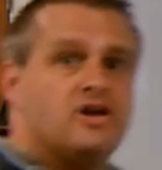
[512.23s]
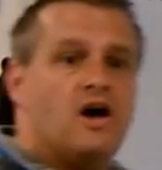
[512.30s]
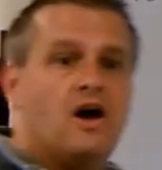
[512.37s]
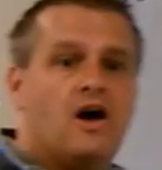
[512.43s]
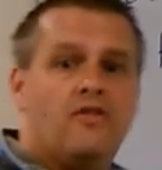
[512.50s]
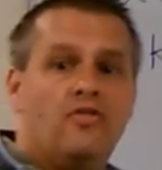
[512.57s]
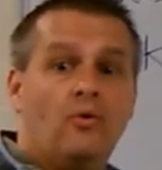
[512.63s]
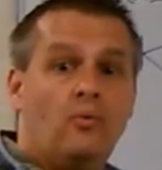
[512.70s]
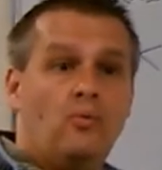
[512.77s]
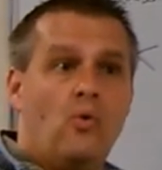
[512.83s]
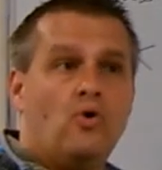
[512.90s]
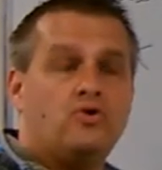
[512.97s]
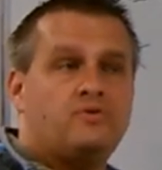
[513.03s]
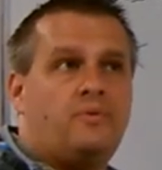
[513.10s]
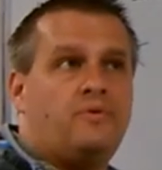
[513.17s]
turned the
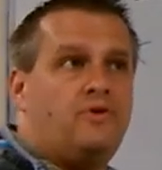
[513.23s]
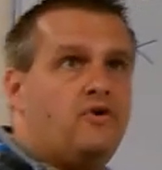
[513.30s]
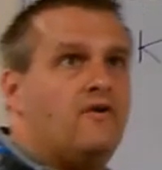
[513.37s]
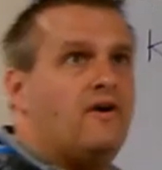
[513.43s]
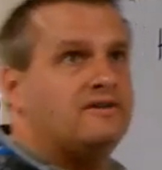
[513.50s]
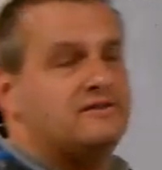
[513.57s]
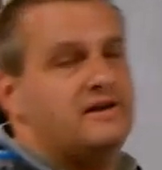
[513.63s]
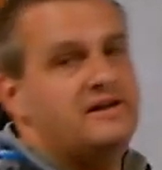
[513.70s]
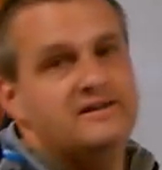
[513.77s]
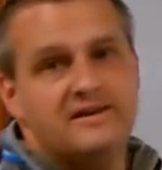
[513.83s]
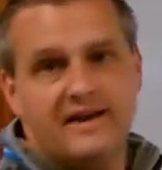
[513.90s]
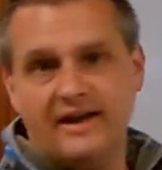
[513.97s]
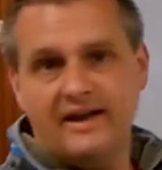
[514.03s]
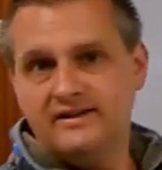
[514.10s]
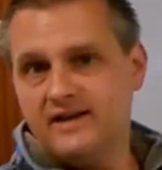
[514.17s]
water with universal
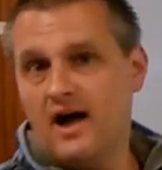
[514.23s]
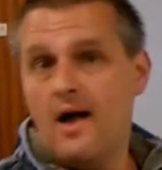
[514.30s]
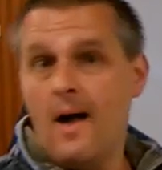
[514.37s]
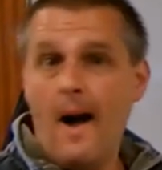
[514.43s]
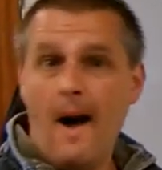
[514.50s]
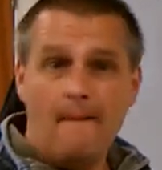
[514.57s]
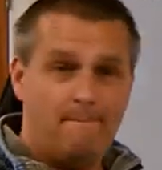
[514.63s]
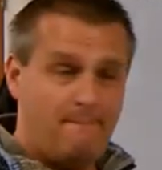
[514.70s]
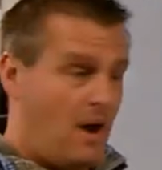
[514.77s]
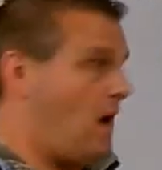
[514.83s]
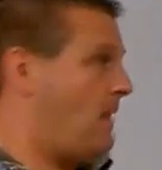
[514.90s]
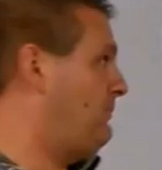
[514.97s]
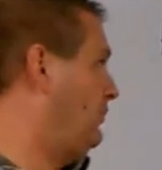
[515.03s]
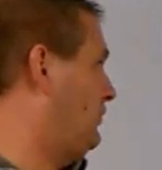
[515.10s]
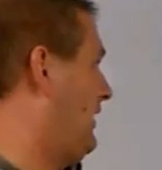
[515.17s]
indicator a
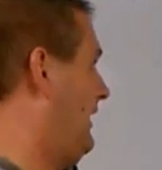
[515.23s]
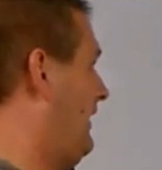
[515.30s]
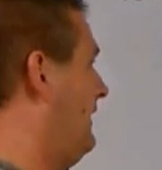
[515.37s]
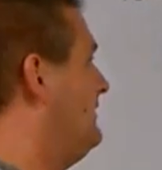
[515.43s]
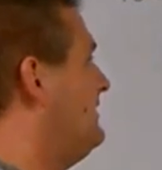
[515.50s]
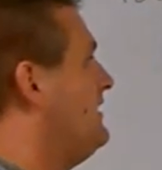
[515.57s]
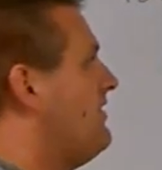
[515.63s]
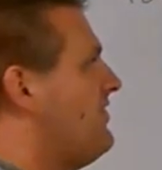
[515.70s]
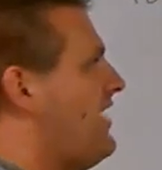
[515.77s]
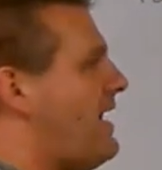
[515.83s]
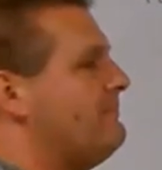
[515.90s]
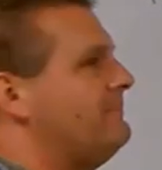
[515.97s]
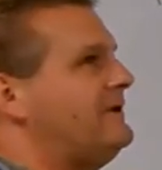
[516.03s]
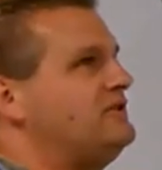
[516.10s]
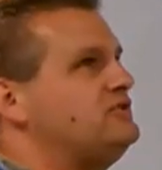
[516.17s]
purple colour.
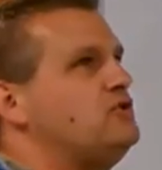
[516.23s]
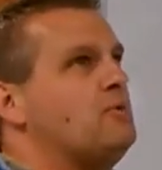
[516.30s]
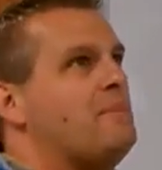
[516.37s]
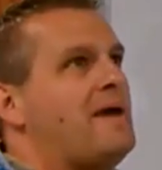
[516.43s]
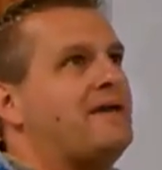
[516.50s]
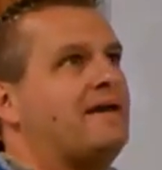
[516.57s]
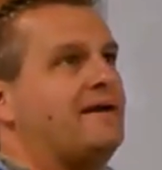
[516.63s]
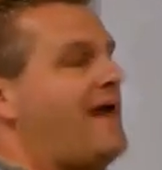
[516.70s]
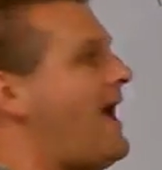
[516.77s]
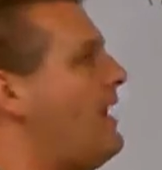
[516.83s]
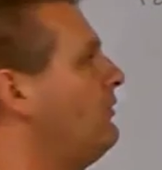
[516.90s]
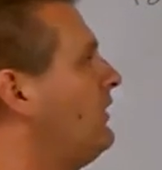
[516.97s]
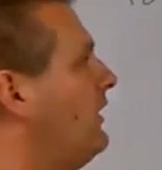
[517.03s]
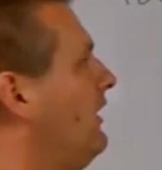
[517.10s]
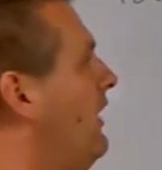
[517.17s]
That means you're making an
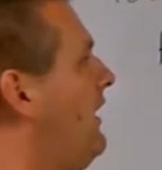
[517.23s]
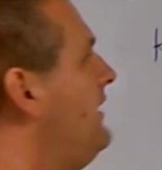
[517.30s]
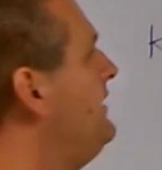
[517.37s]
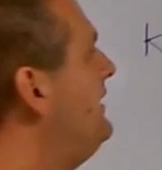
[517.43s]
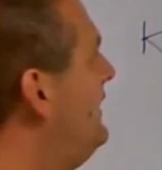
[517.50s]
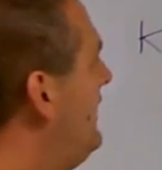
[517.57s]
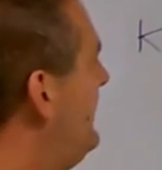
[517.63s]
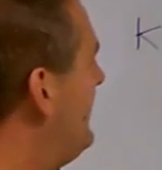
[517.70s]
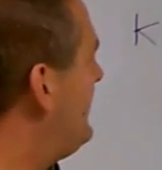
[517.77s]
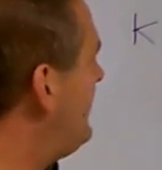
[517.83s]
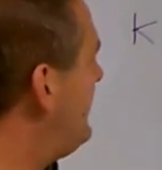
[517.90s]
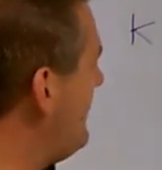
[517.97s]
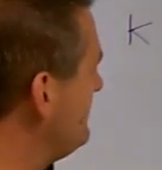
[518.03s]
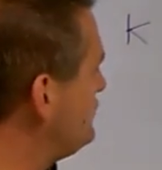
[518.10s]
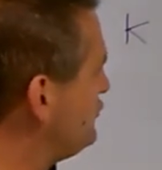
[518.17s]
alkali, and in
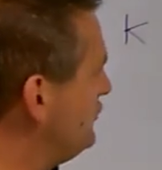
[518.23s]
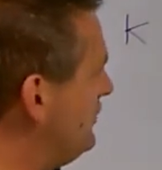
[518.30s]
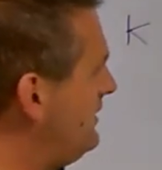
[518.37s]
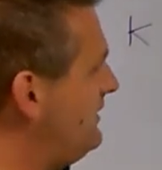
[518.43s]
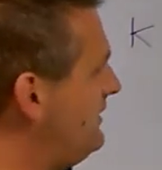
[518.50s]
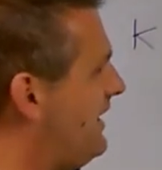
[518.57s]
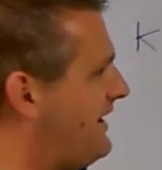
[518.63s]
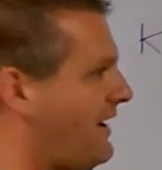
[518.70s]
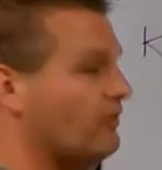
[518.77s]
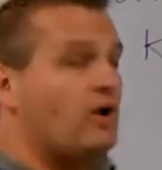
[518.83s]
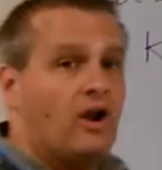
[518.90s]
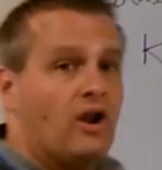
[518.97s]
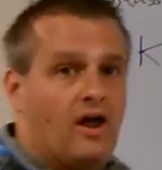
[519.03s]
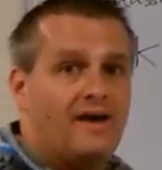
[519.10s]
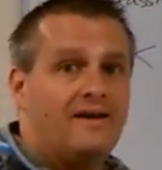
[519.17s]
chemistry, an
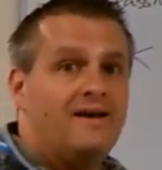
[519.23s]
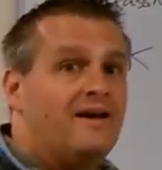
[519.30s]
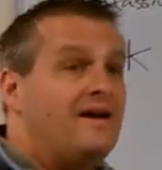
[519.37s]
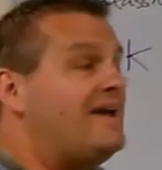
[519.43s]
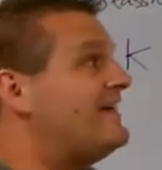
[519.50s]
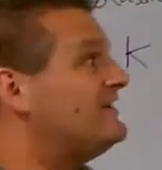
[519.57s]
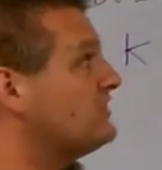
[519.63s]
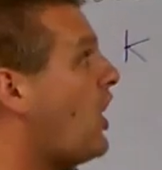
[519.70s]
alkali is a